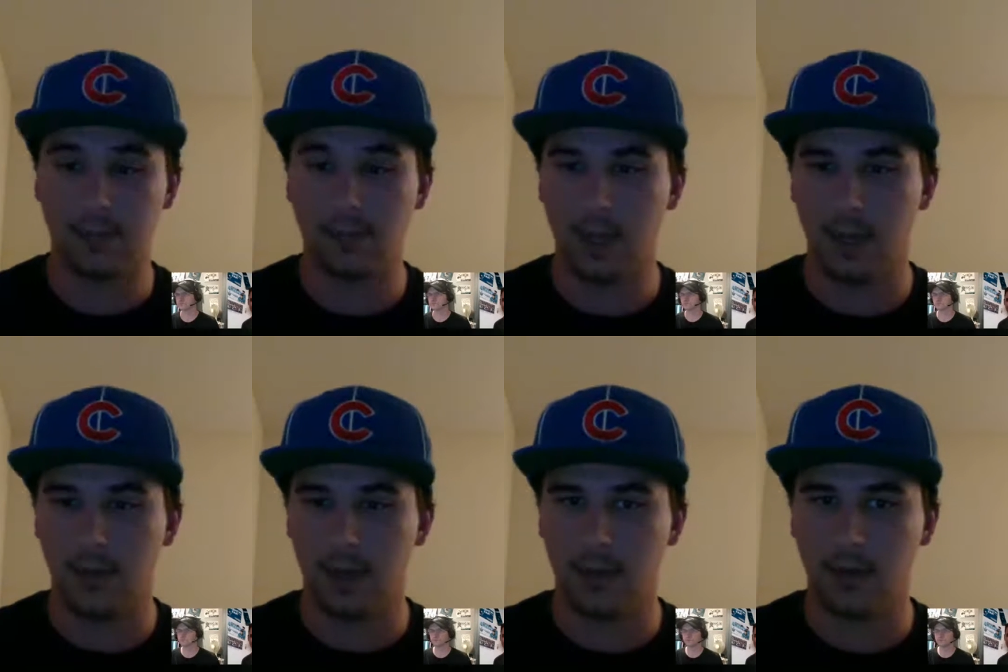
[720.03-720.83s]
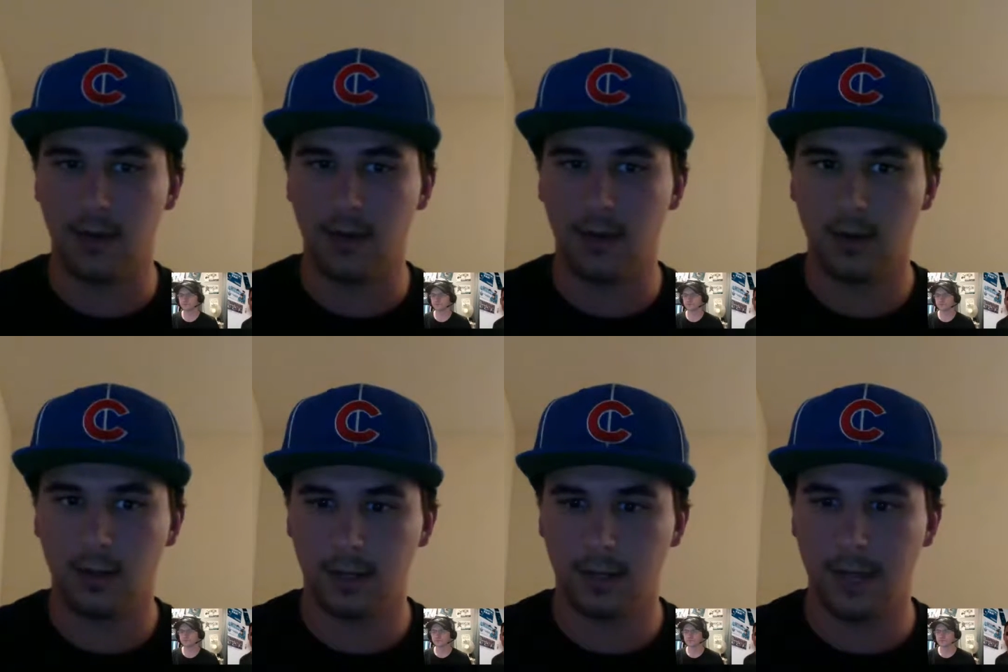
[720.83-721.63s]
better
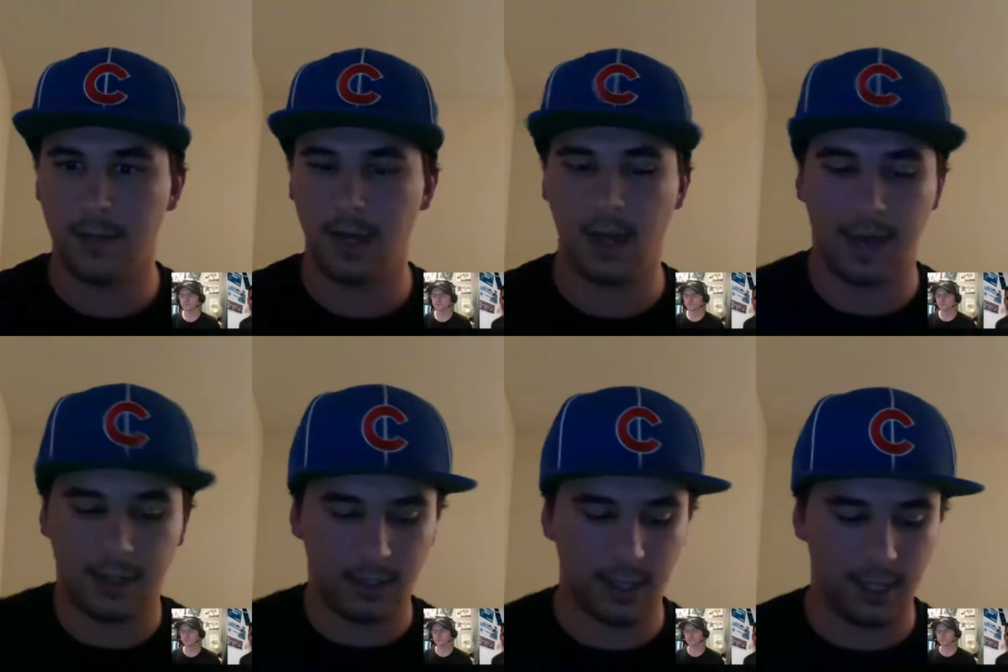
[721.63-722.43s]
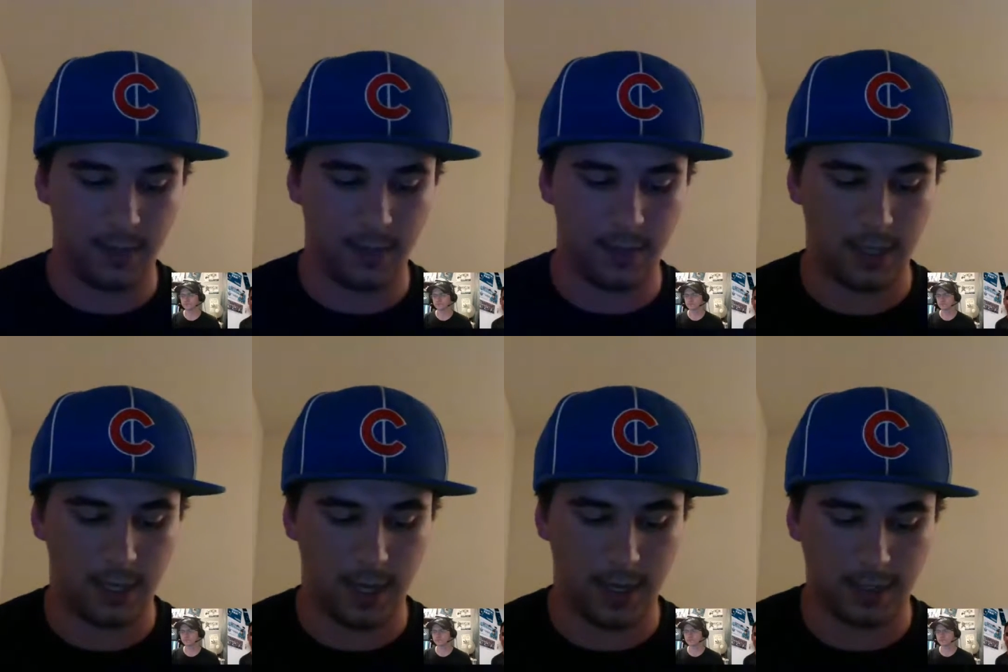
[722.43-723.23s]
than them, and I think that he'd be.
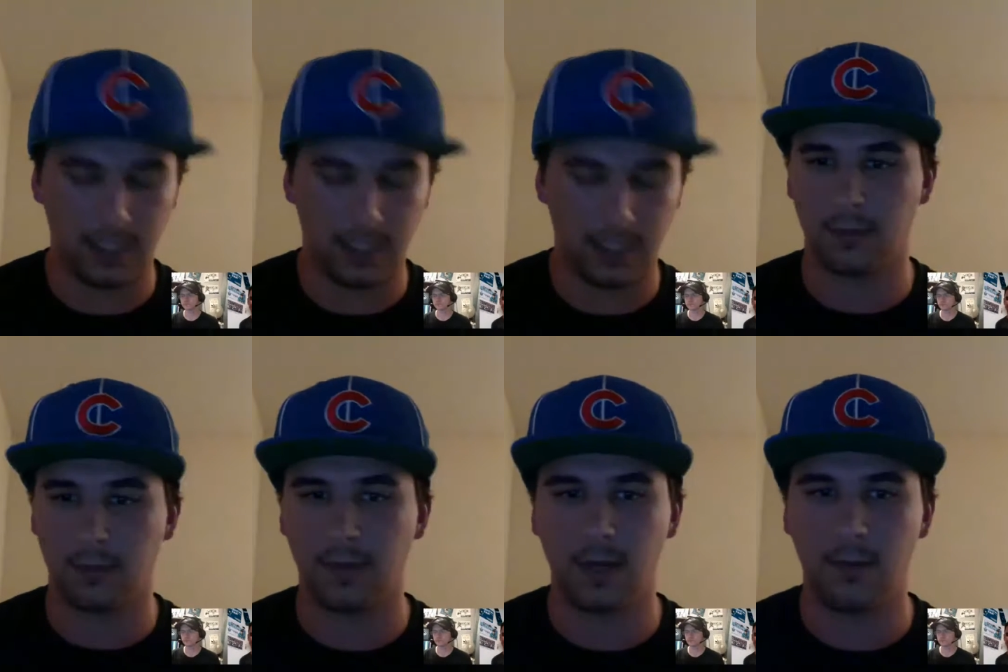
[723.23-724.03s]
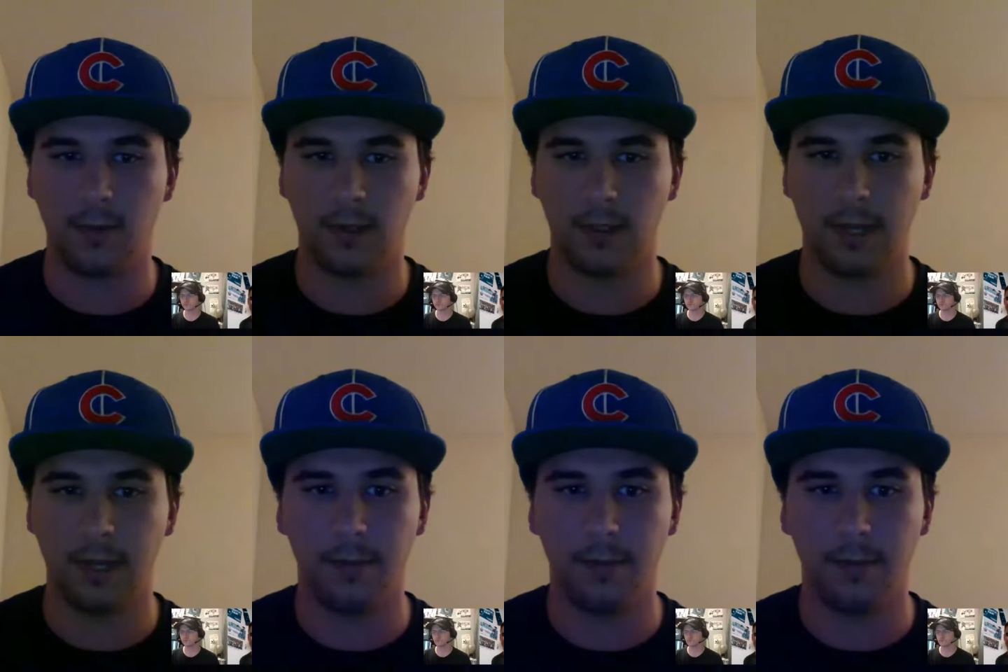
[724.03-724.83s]
I think that he can really fit anywhere on the lineup.